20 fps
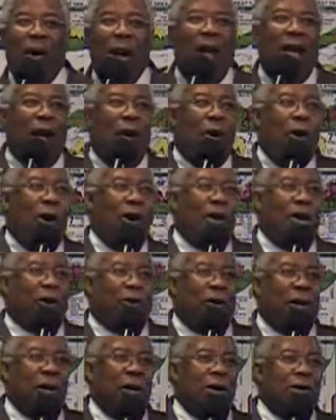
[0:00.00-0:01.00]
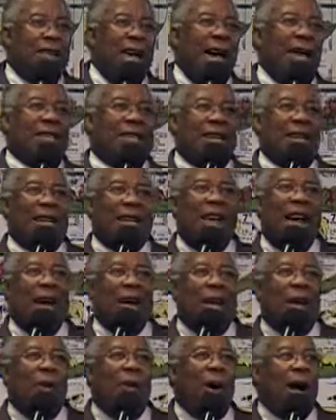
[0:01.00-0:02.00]
When I go on a cruise, I sit
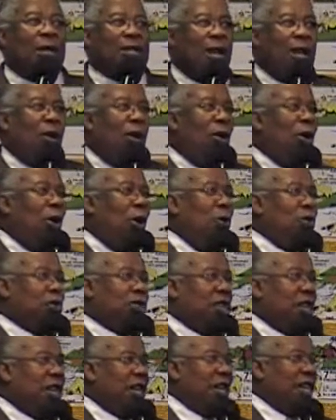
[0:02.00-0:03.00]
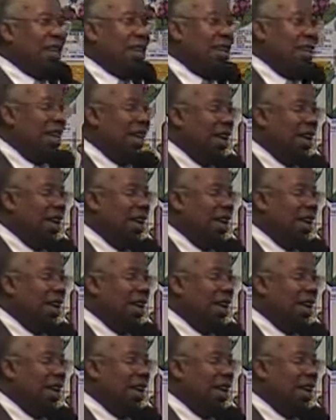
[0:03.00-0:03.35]
down and I watch the whole ocean.